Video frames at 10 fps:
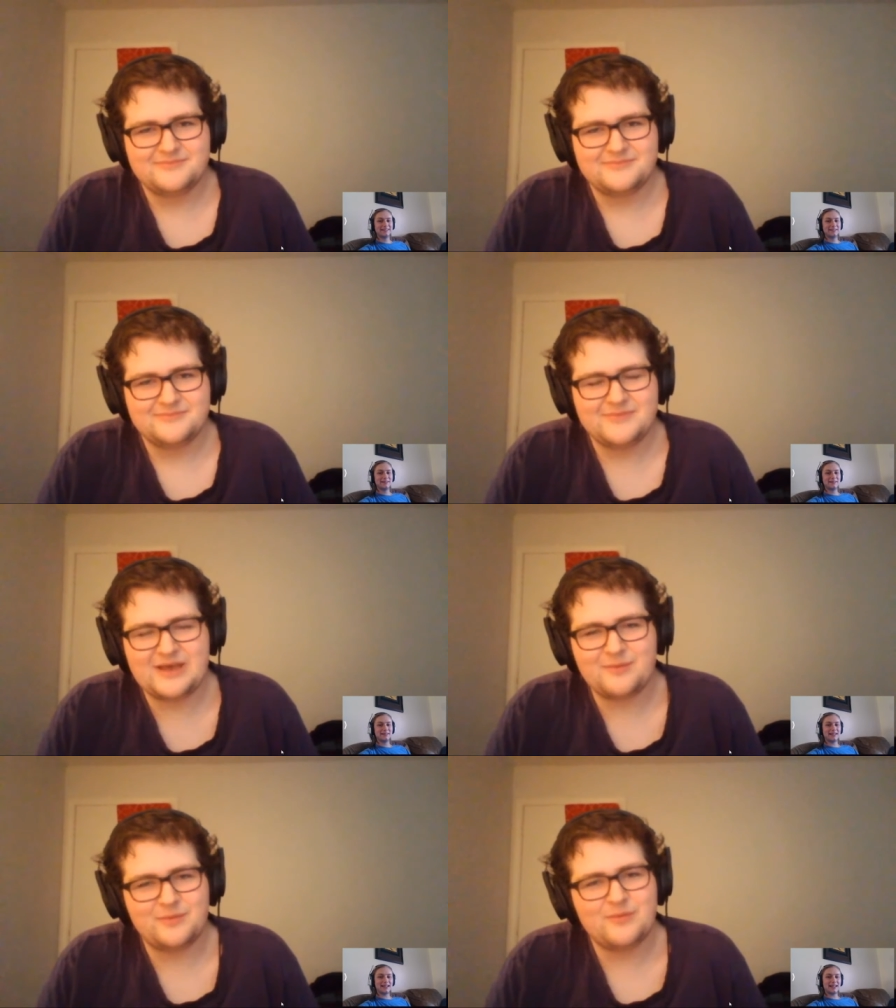
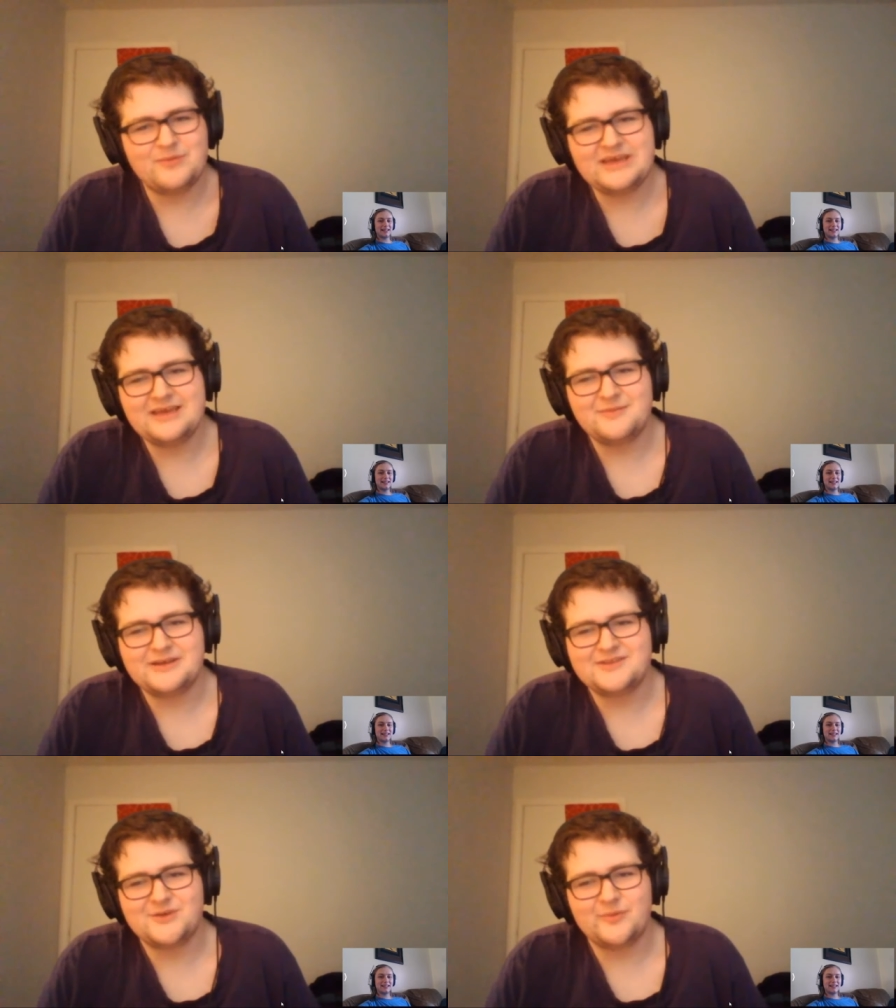Like, but me and
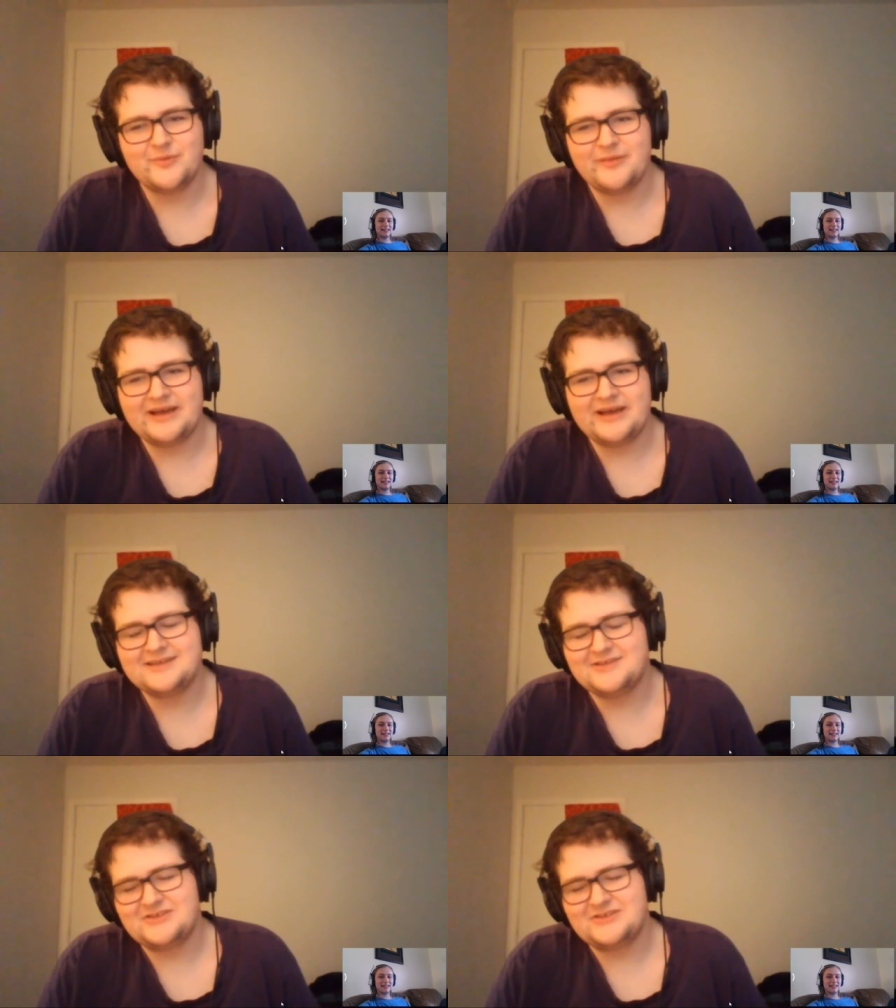my sober
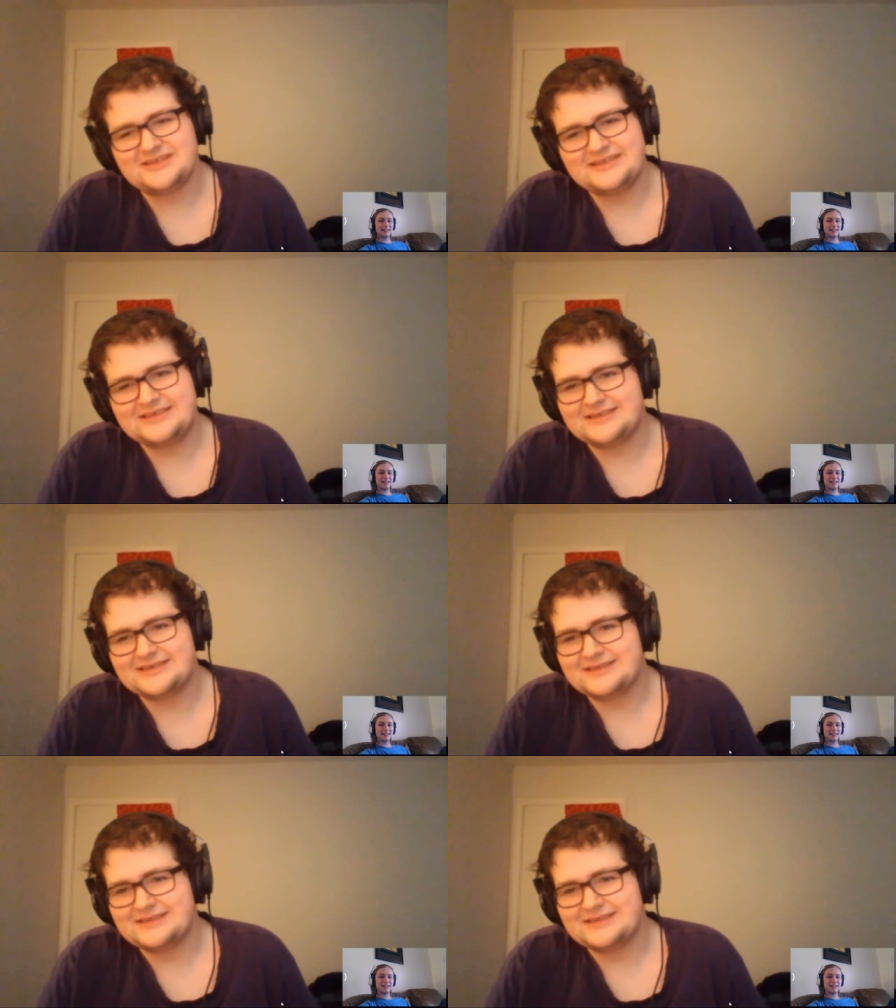mind is just like